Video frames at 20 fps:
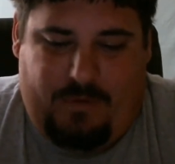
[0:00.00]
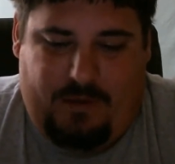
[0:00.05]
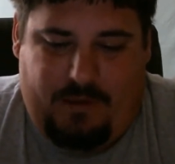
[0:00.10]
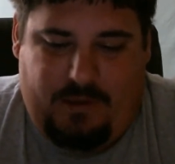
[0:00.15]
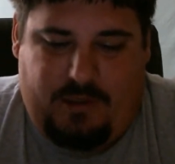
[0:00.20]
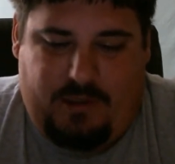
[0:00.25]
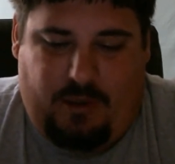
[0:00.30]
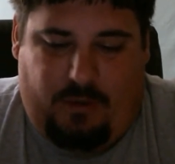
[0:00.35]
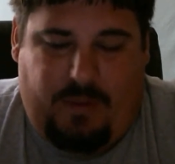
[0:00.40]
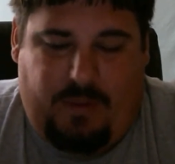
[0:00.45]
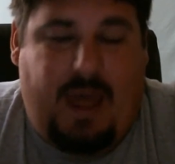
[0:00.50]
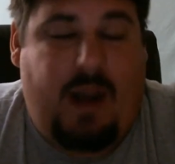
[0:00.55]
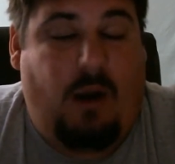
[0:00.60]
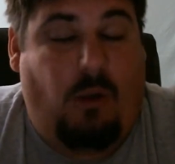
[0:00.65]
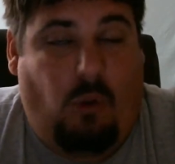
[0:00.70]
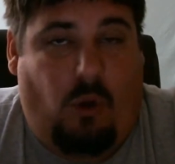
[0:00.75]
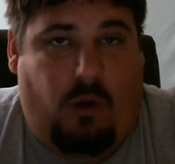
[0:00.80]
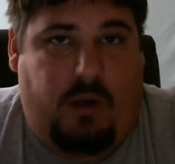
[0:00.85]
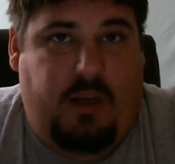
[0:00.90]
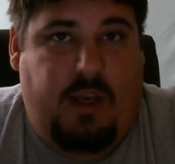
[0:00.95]
So that'll
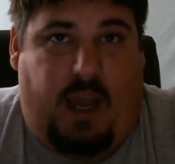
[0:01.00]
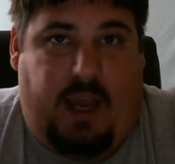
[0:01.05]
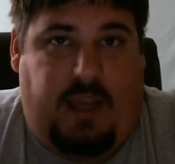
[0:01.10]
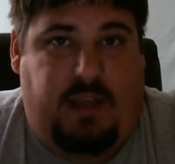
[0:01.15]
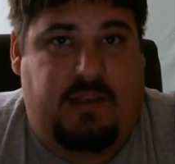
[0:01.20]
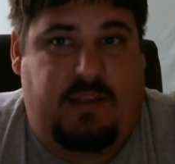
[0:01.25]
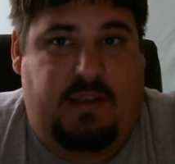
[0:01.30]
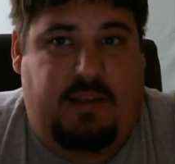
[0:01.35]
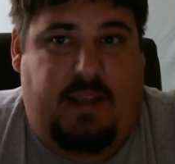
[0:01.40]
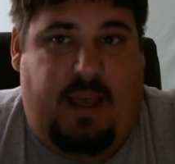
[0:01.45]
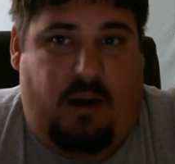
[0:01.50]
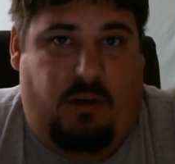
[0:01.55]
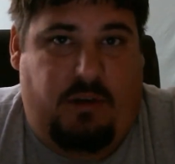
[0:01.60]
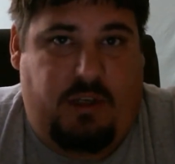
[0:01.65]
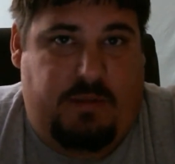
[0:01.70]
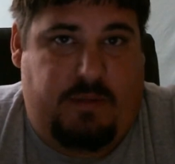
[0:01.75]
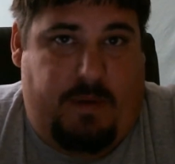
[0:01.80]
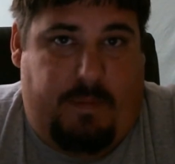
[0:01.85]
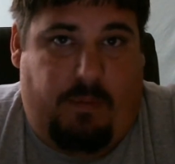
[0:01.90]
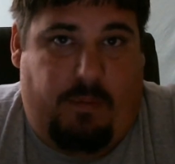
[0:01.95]
look nice. That'll
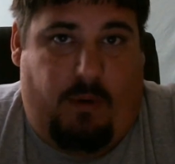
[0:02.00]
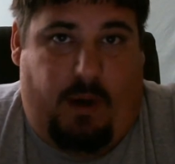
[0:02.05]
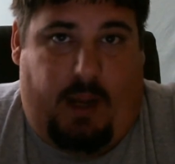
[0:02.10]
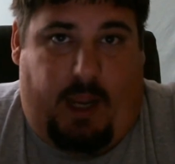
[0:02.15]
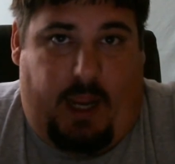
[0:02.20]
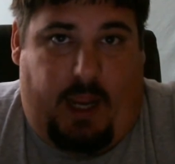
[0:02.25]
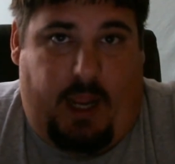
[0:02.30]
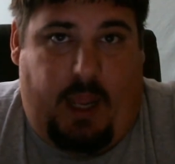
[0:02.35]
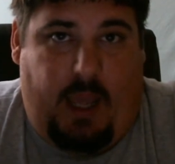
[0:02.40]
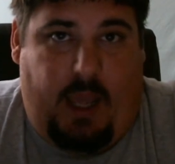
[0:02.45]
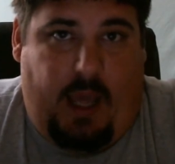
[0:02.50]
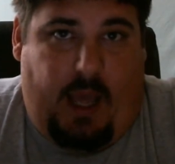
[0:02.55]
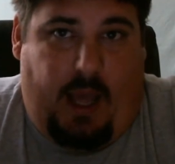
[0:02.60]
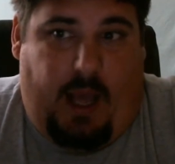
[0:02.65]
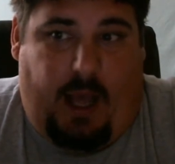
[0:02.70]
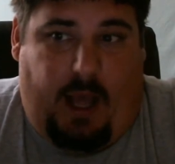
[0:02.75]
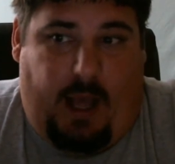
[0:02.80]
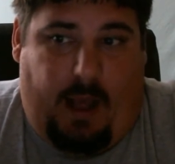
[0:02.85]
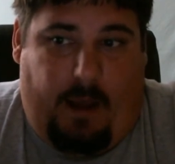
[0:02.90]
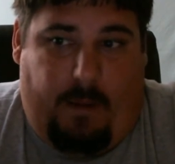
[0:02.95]
just be pretty.
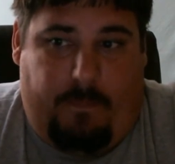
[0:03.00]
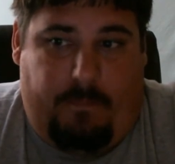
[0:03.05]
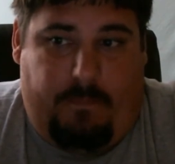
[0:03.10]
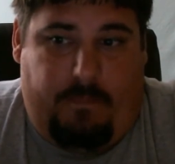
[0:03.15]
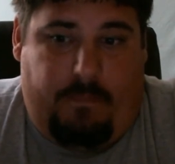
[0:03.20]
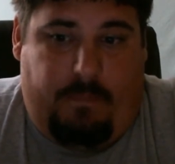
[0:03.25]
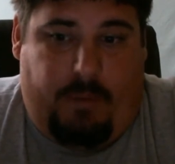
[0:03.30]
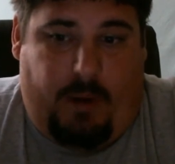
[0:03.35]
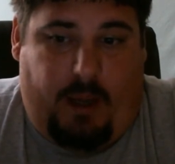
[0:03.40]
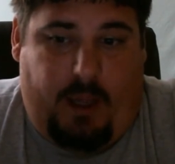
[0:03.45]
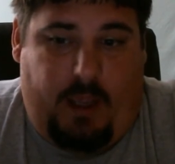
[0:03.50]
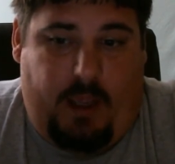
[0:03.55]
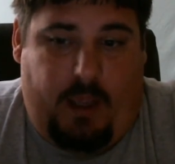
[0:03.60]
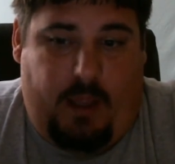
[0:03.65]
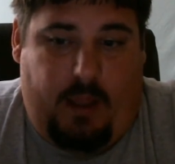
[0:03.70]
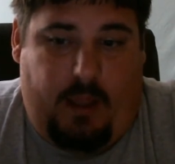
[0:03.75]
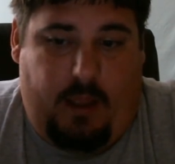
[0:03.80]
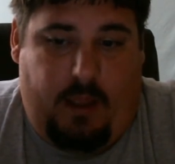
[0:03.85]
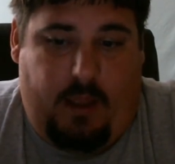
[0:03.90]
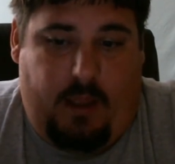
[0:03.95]
But
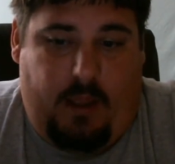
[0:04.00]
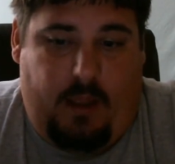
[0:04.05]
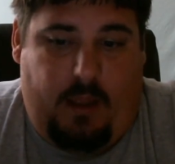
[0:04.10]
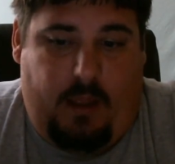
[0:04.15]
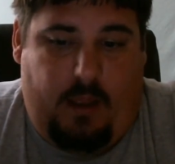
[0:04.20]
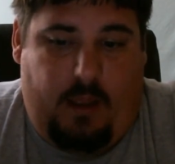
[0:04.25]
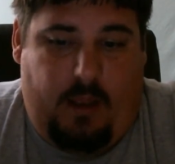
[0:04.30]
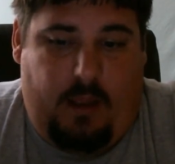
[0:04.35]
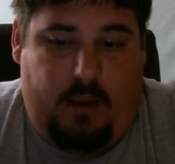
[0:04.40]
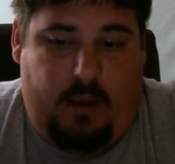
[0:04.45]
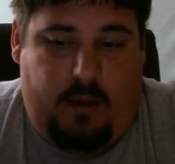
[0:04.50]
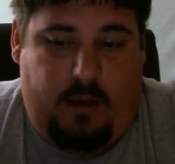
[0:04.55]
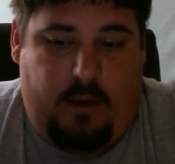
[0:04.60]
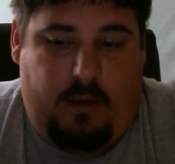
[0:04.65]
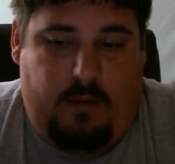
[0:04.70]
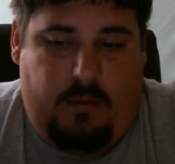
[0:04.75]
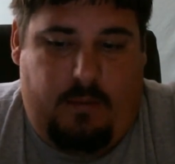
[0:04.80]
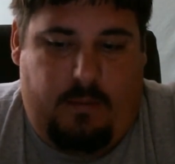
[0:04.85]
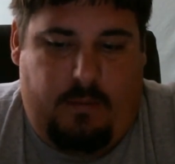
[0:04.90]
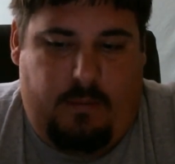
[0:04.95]

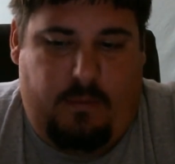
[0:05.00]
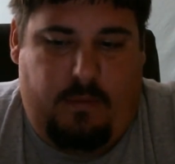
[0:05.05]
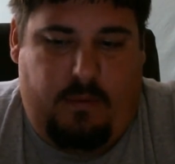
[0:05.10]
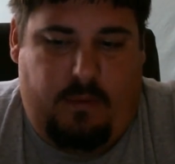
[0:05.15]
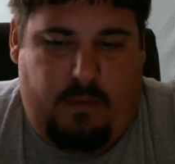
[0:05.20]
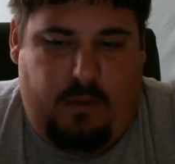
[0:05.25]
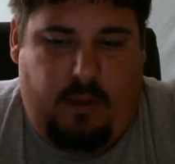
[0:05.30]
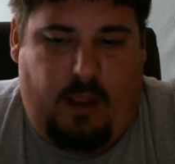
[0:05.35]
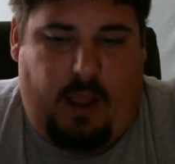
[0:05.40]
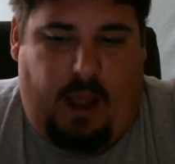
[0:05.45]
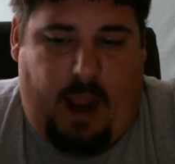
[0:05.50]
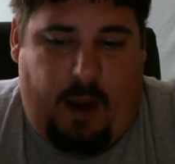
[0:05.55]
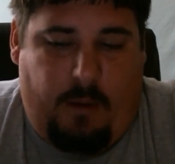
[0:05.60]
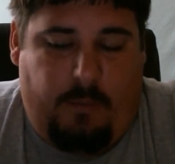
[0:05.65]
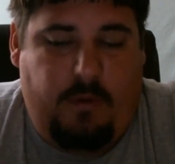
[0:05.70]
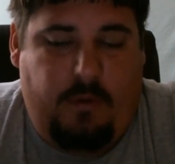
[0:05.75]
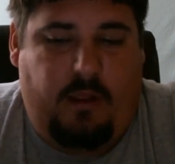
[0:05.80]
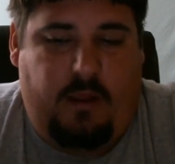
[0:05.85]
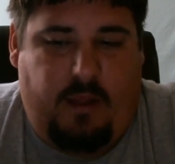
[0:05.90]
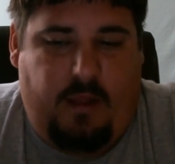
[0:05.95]
I
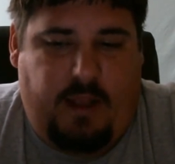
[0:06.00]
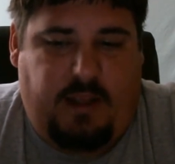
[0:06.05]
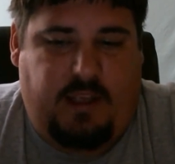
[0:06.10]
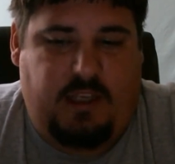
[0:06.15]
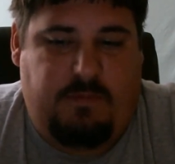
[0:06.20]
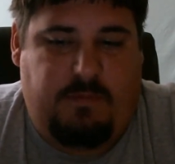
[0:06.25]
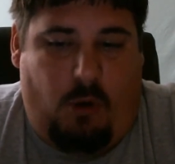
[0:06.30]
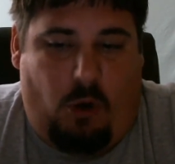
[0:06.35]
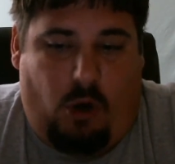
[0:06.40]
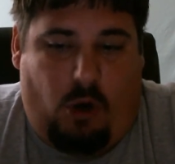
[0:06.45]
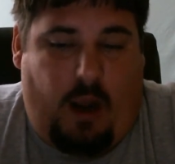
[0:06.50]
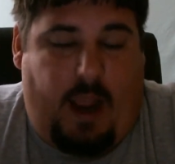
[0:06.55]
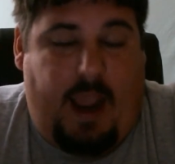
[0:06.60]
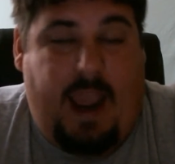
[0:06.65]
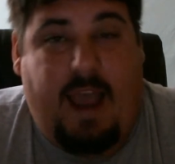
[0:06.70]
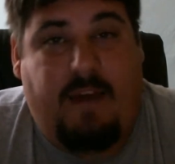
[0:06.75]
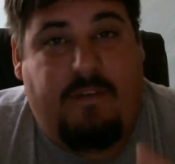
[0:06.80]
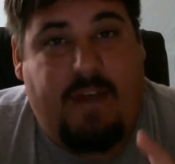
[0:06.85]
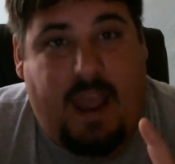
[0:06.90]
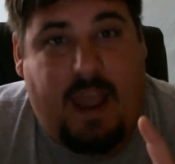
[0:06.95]
really like this motor. I
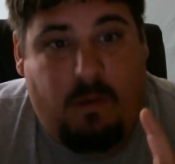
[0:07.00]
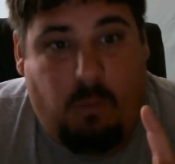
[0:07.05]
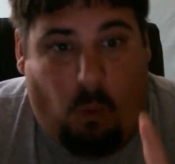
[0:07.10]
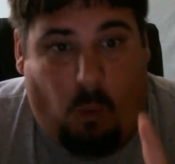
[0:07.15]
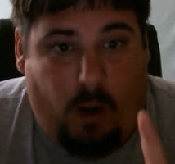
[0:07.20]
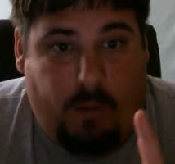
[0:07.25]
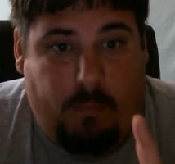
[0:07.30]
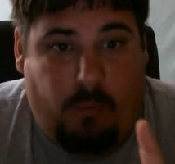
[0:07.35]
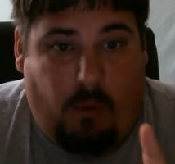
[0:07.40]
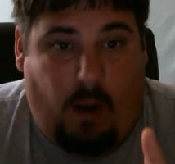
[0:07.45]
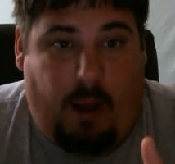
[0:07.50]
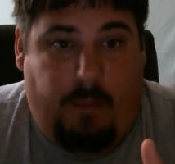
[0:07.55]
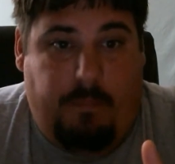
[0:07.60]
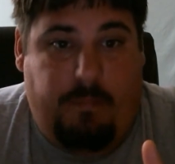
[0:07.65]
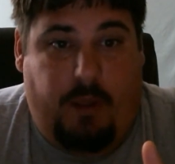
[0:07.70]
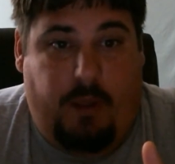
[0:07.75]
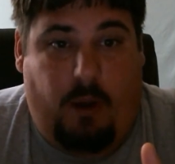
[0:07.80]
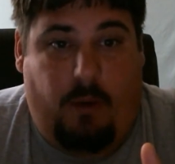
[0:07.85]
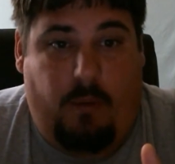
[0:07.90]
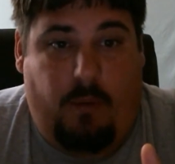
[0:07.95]
have had one problem
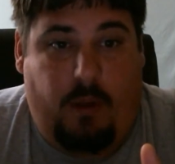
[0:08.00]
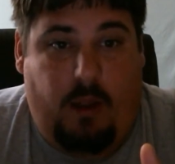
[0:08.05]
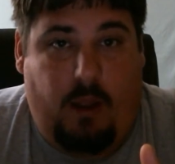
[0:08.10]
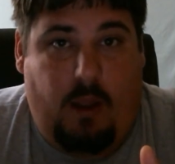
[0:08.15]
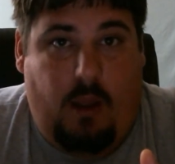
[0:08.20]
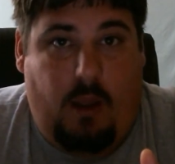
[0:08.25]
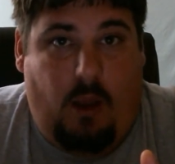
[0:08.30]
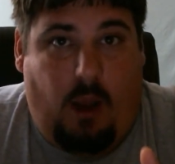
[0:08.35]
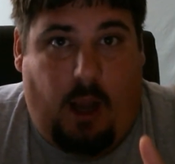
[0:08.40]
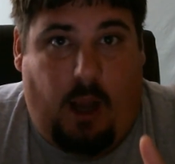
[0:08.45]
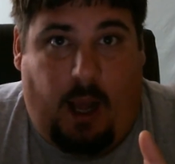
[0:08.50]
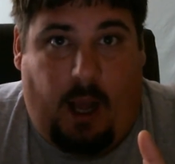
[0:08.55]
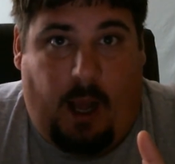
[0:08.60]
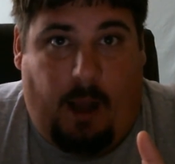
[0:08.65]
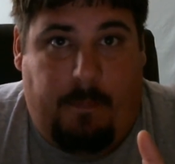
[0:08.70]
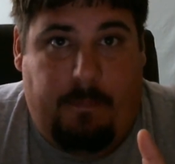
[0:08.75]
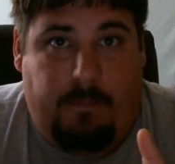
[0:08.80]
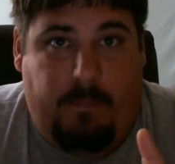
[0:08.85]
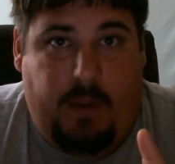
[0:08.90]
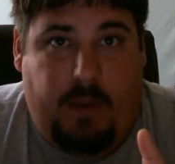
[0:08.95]
though,
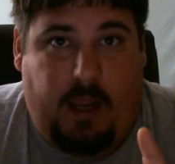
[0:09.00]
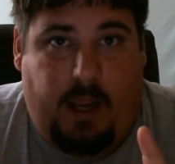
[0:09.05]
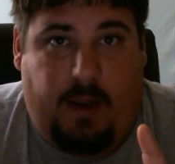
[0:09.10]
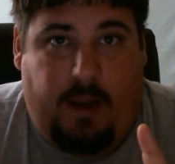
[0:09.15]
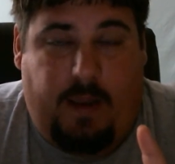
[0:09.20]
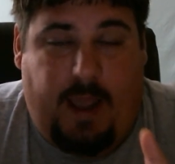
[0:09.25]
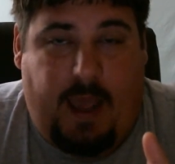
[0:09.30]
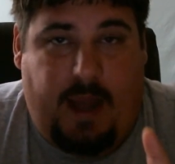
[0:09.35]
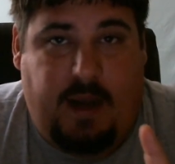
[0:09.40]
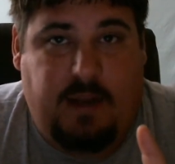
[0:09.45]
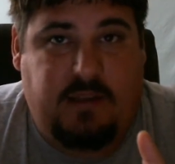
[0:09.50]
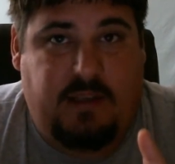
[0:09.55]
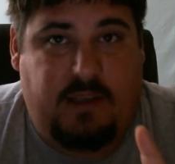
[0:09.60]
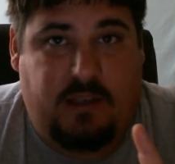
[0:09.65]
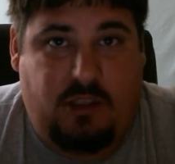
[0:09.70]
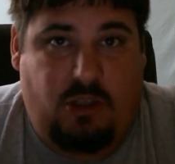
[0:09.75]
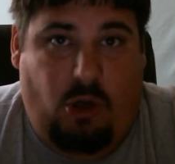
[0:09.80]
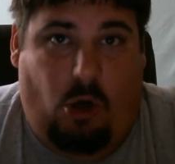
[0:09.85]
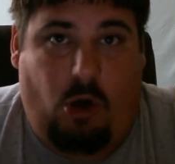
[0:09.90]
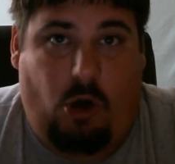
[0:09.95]
and that is the
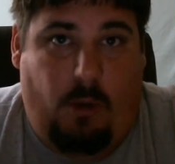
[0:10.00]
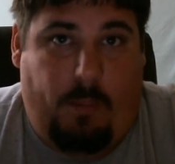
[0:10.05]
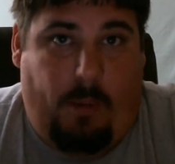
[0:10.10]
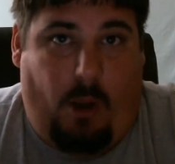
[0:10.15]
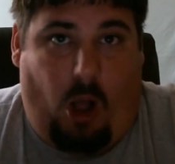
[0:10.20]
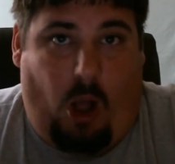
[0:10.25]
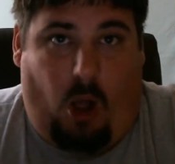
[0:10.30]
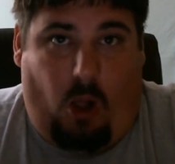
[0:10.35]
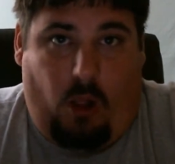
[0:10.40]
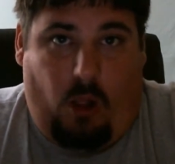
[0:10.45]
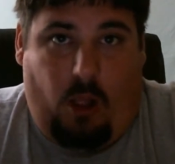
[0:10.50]
starter pawl.